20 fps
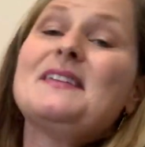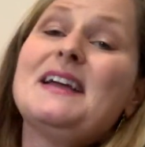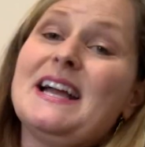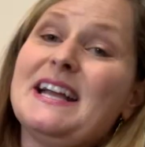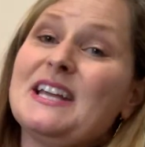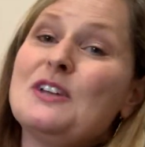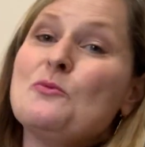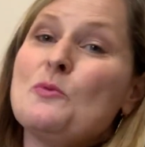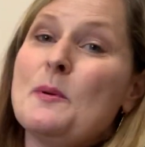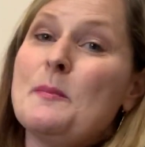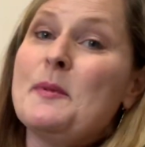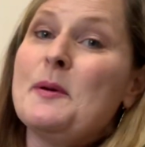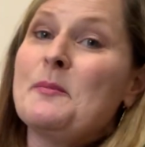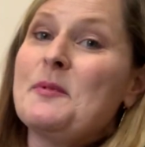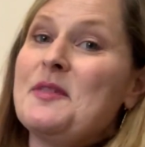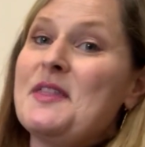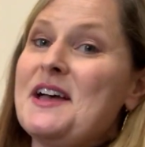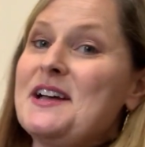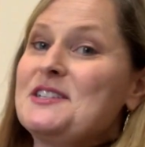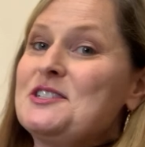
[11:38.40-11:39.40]
I can
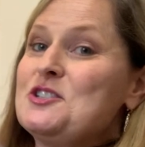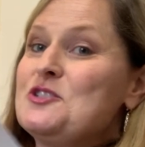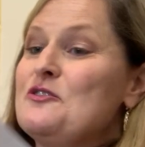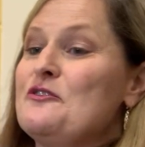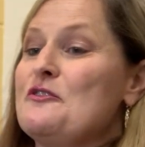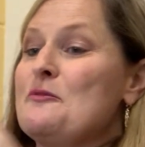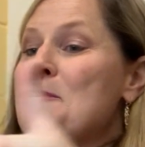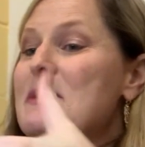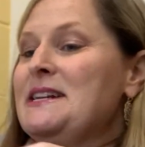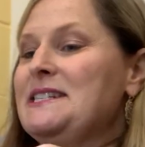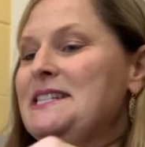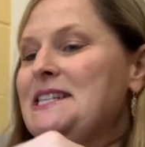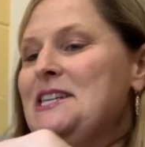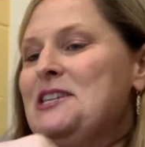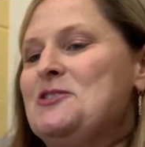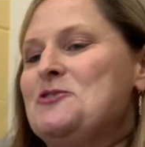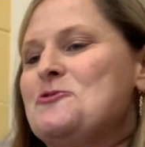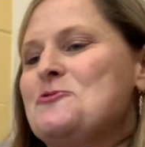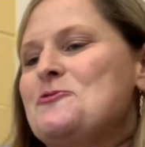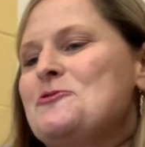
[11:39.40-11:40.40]
remember that too from my
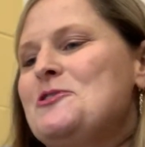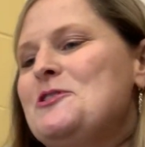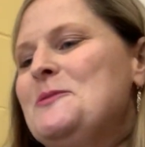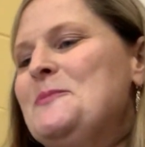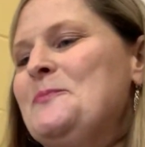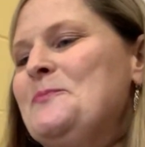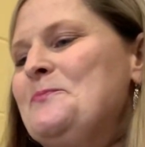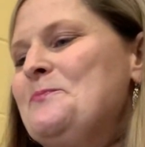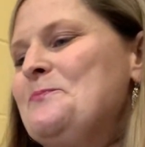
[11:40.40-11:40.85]
teachers.